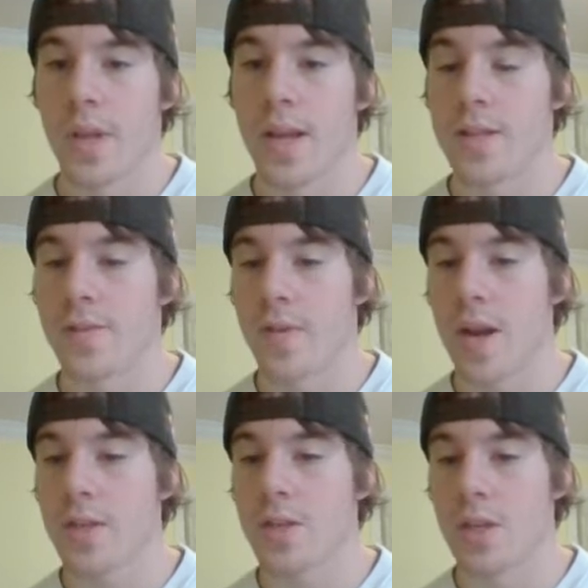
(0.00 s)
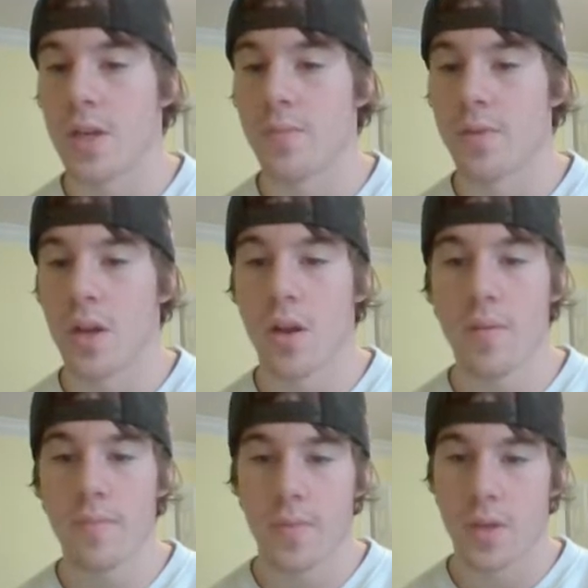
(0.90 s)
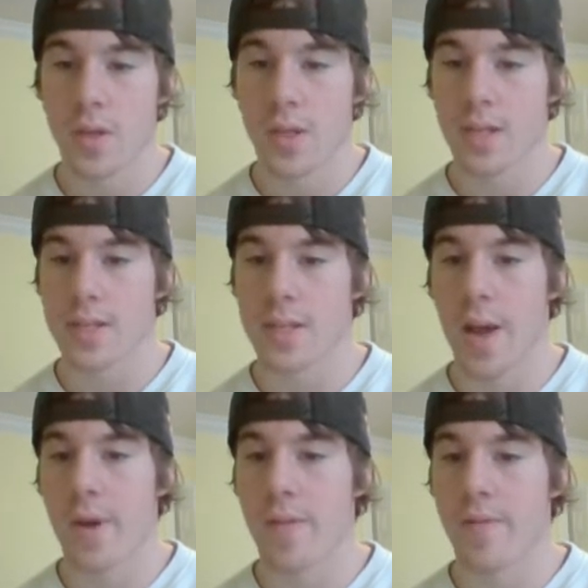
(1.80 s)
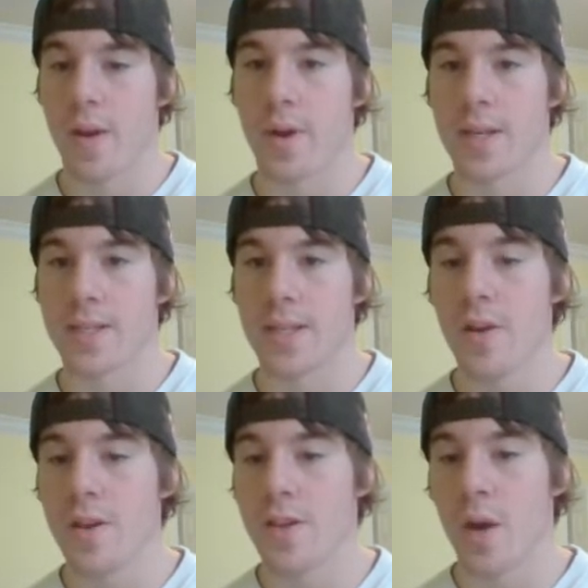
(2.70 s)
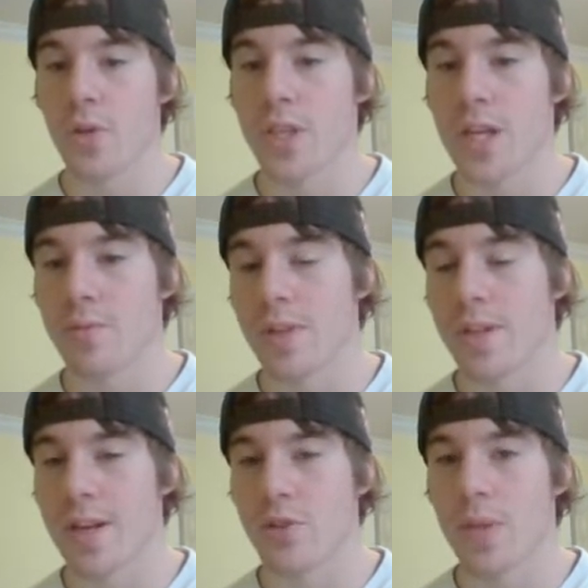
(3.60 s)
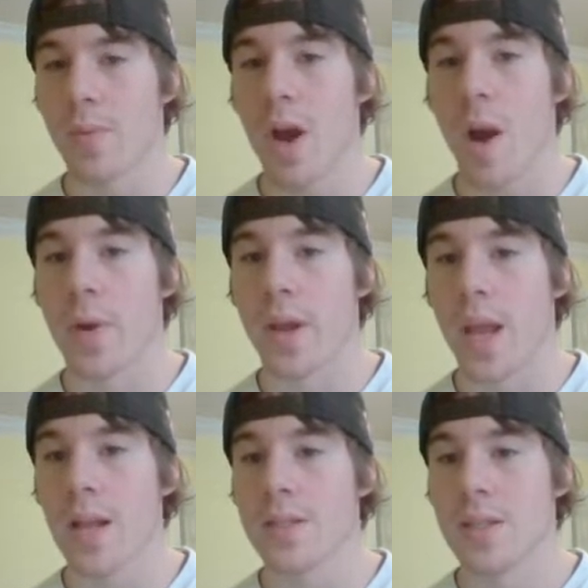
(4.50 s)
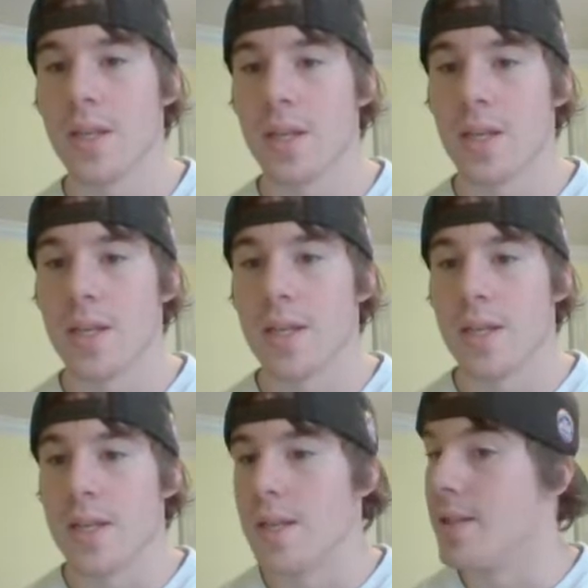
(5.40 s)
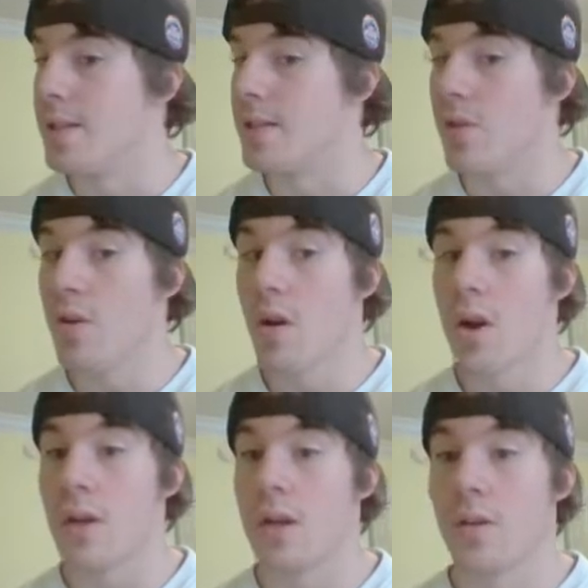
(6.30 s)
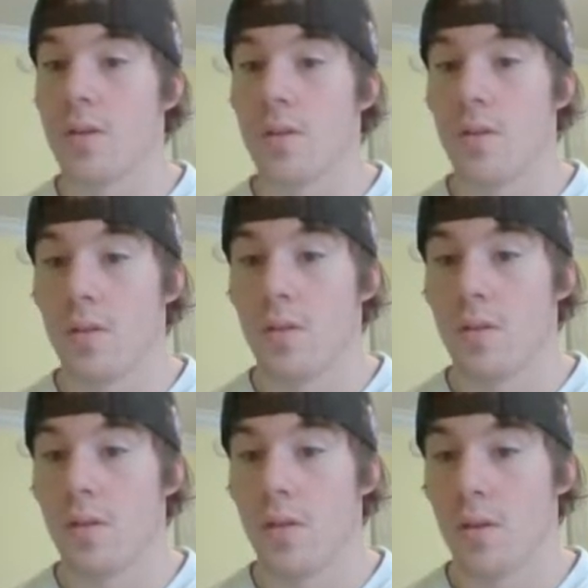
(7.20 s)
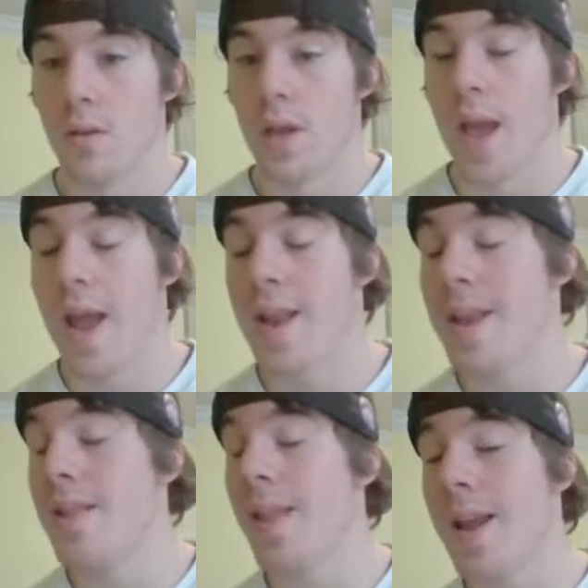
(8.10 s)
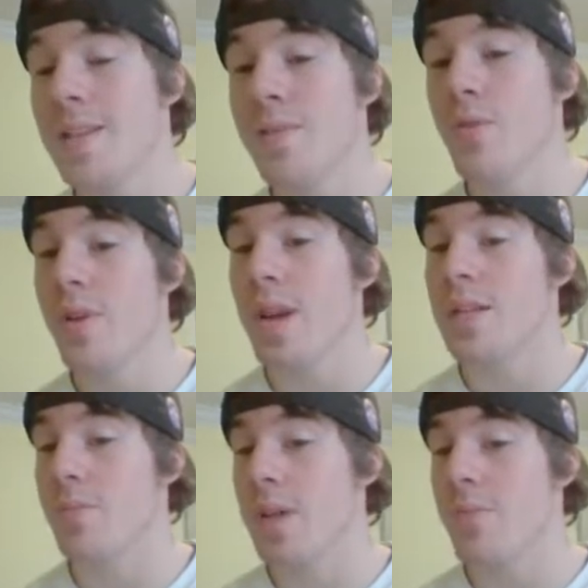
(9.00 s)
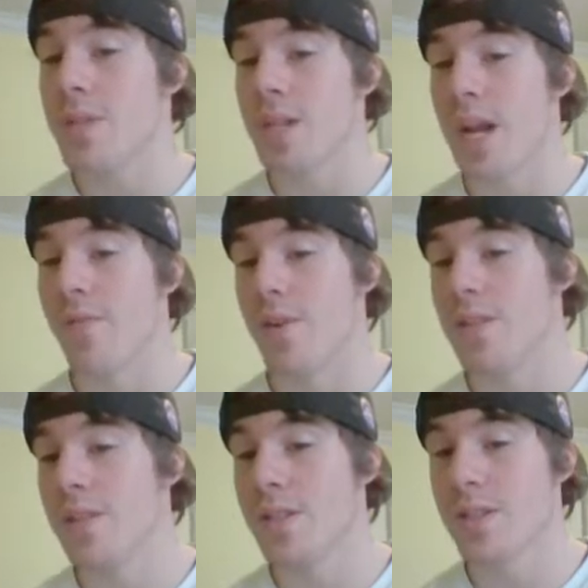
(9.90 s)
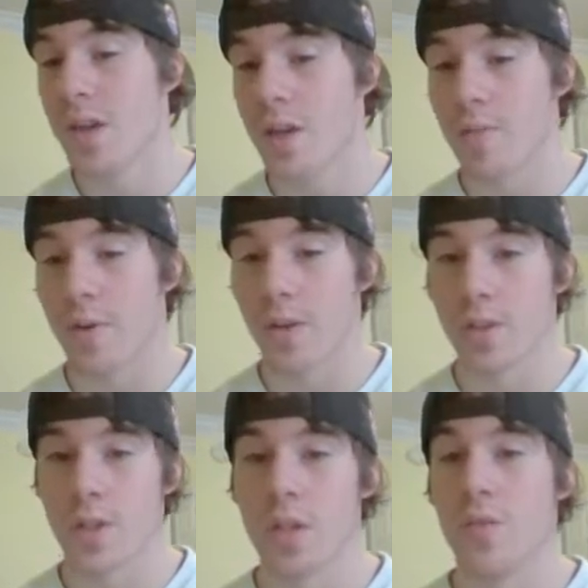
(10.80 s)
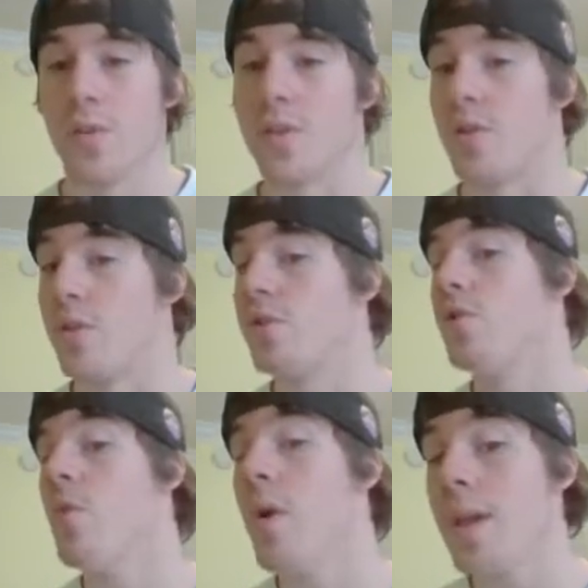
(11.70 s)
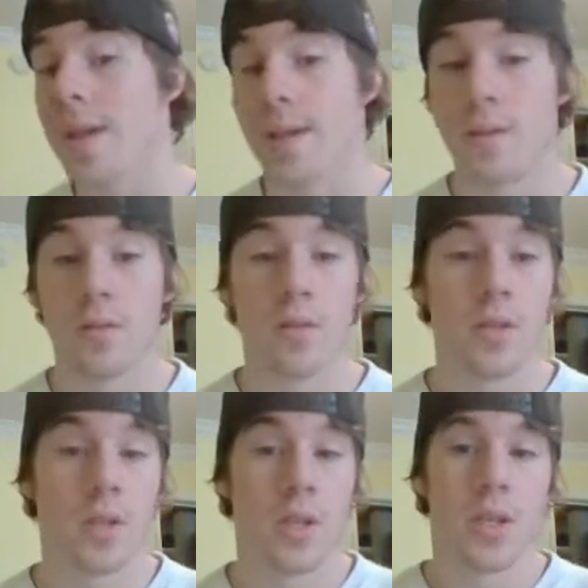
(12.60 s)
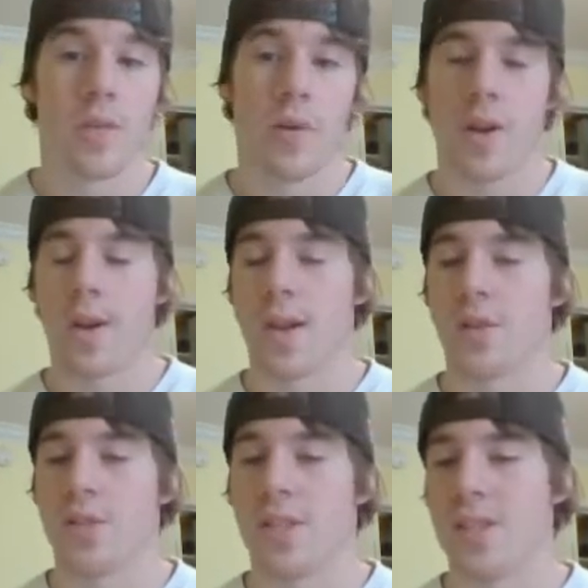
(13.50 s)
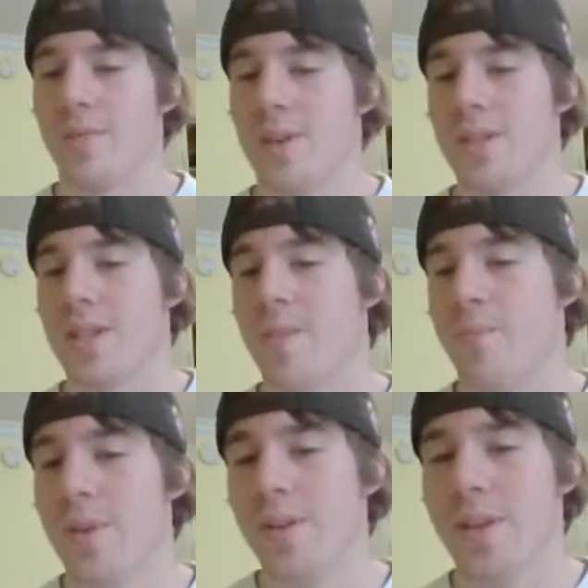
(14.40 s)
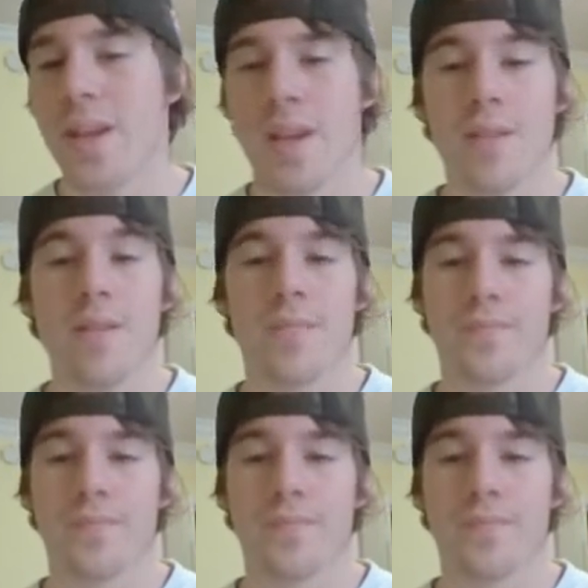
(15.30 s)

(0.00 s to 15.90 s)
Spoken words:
as Fracture comes on up, gets stopped by the Vibrating Sound. A double chance with the Necrozma up against the Zoroark. And he lands the Moongeist Beam this time versus the Sucker Punch, which turned to a white. Our Necrozma's ability here,